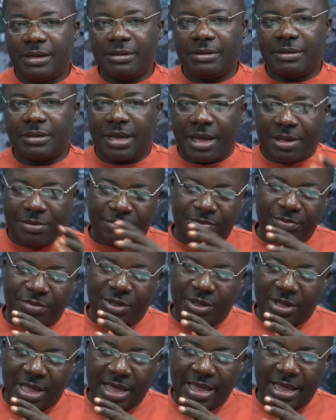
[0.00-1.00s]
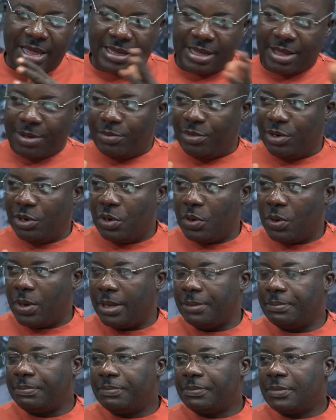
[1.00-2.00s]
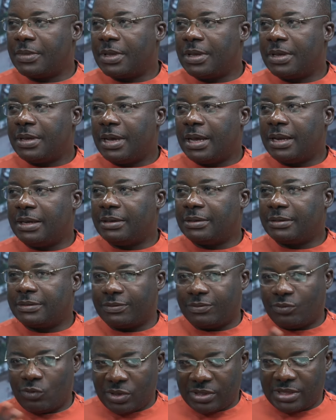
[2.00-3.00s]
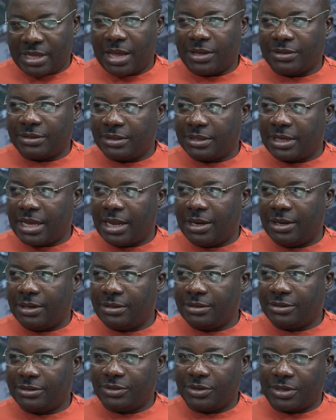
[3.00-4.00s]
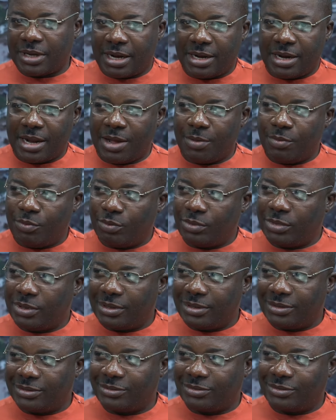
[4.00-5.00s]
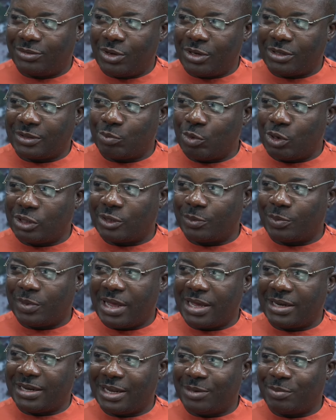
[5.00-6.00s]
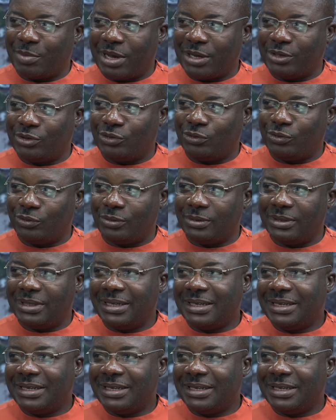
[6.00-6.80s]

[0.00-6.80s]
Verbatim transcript: It can be higher, it can be lower. And 1,000 gallons, you can now just multiply that by 2.